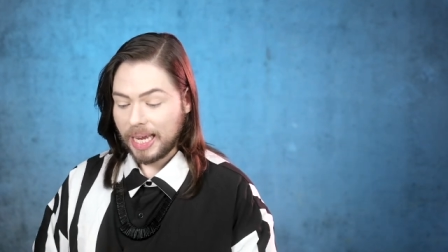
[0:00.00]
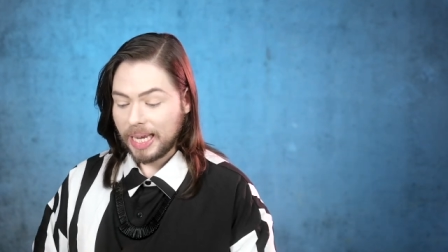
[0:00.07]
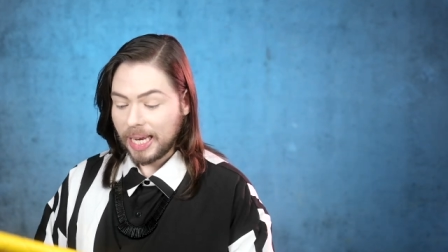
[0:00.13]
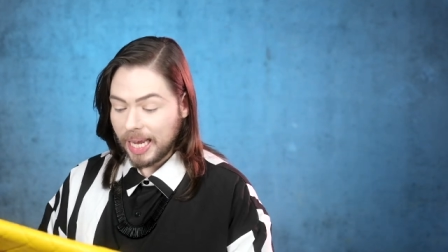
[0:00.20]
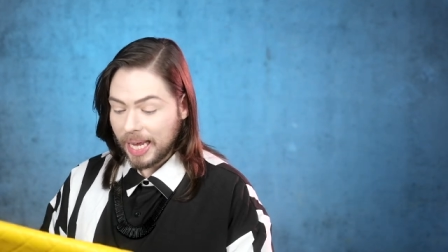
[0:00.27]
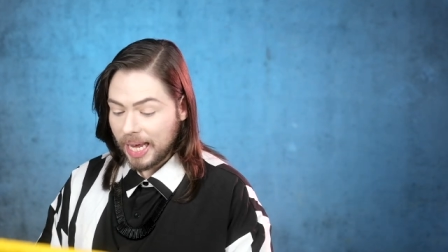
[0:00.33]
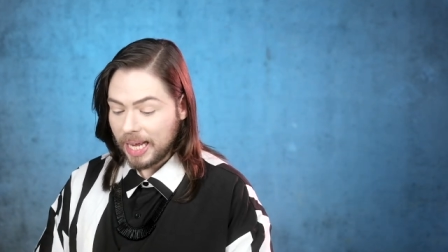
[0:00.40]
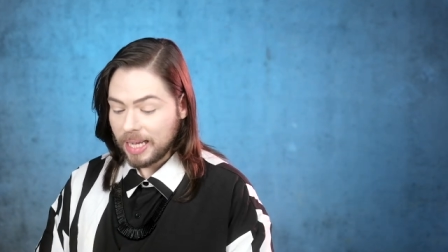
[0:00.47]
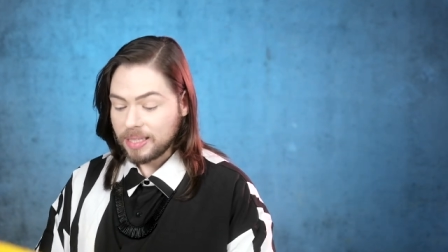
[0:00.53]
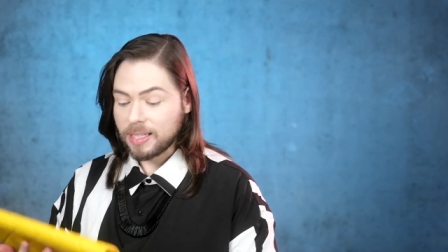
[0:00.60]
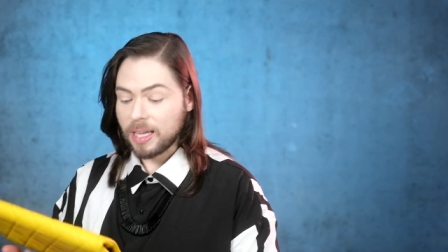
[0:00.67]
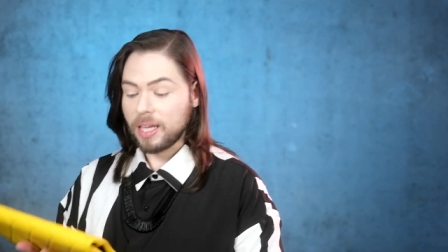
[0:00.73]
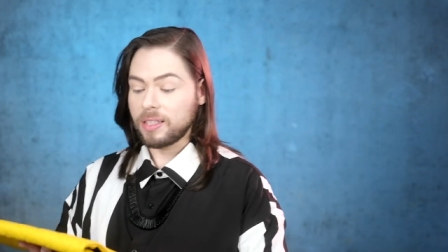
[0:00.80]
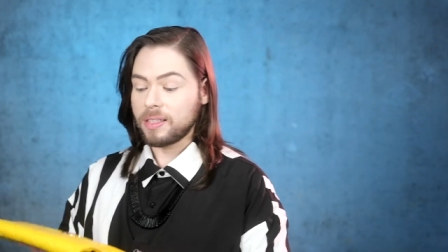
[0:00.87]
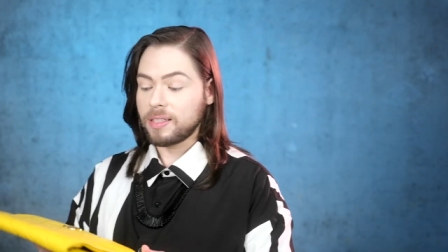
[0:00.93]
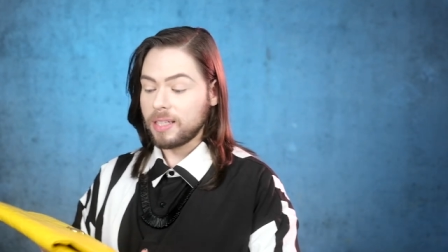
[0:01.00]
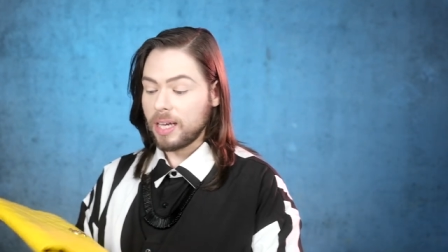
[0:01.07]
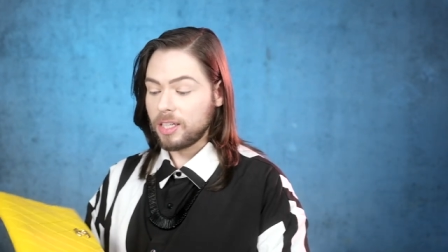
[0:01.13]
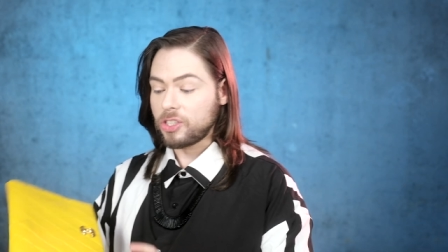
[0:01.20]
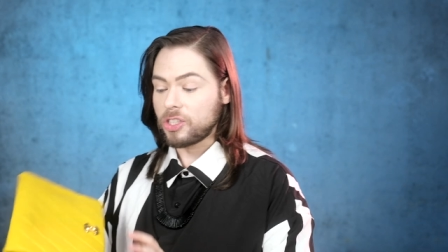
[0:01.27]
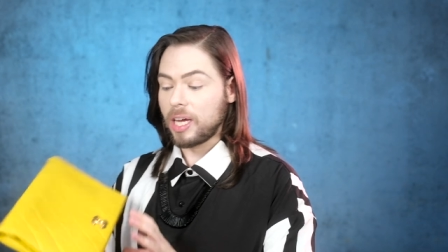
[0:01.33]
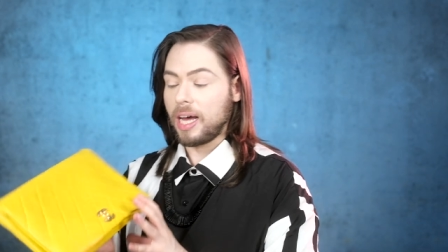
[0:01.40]
It is
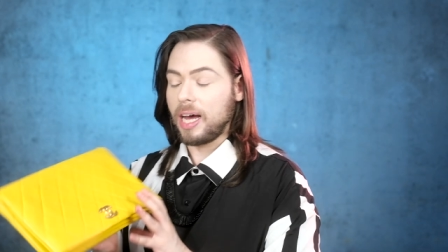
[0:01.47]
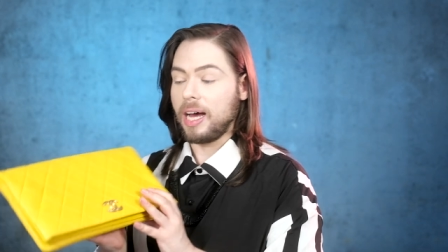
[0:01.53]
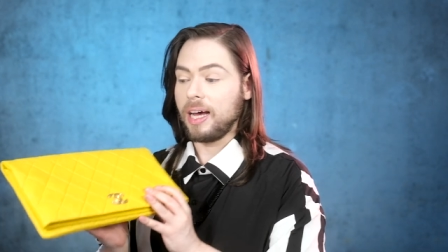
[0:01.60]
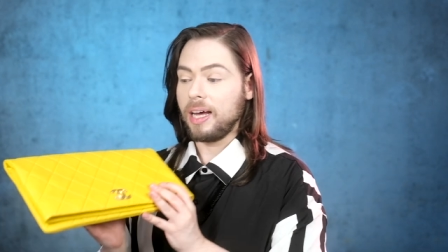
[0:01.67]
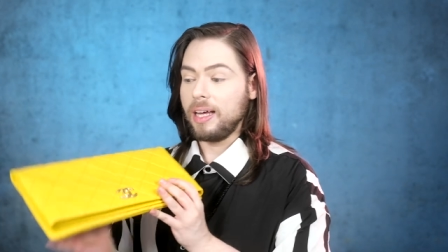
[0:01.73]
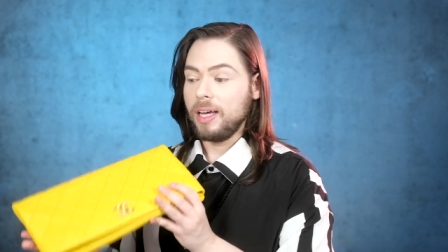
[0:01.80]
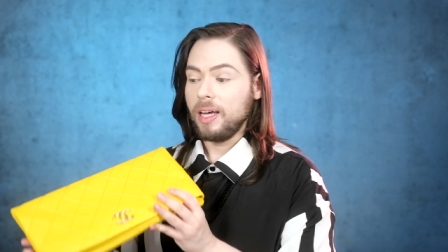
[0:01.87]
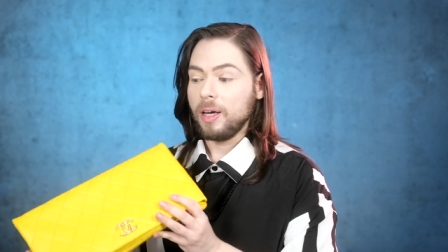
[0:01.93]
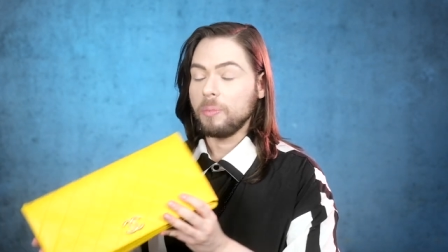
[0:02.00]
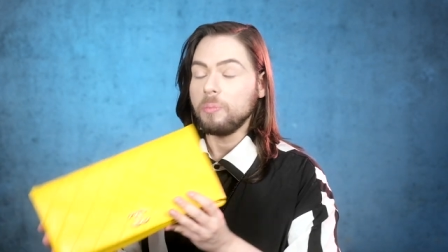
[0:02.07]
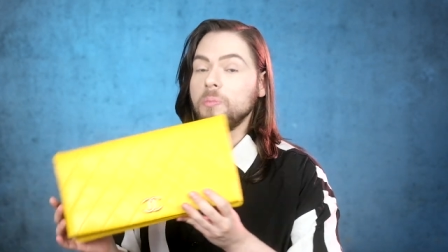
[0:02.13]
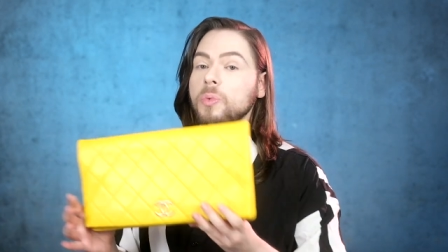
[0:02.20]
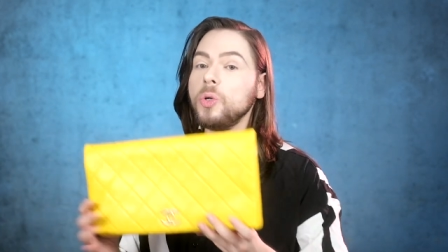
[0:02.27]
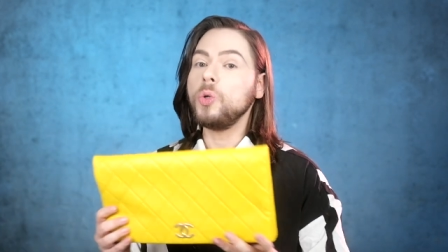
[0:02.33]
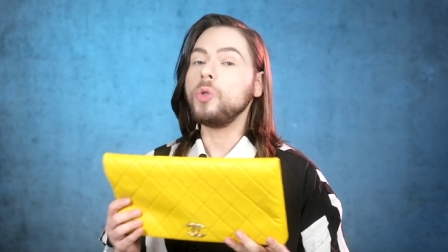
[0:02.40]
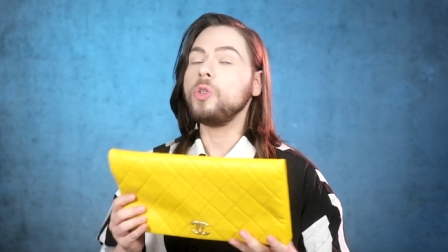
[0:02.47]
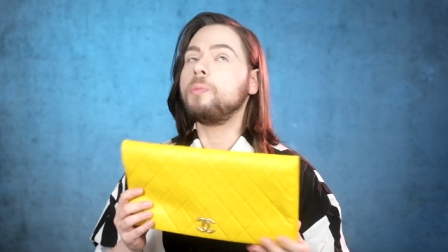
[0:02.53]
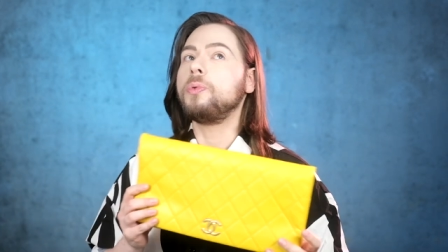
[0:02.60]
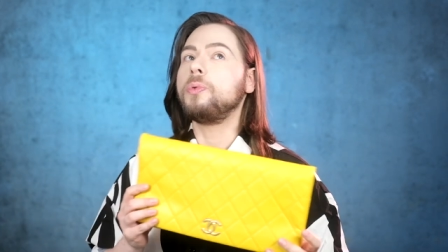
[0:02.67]
such a mood